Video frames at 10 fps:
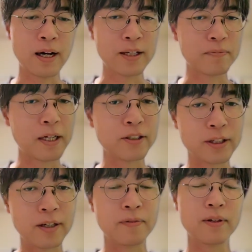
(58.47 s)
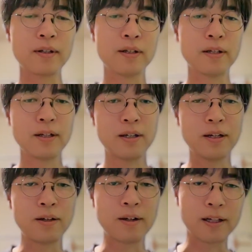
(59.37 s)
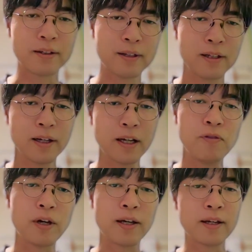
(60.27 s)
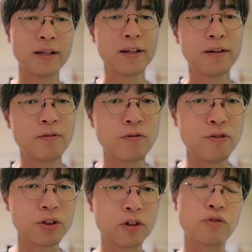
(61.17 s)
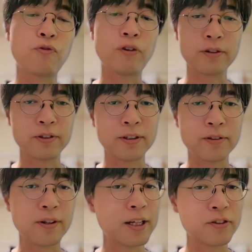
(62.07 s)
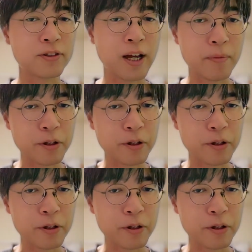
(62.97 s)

as my job. All right. Anyway, without further ado, let's dive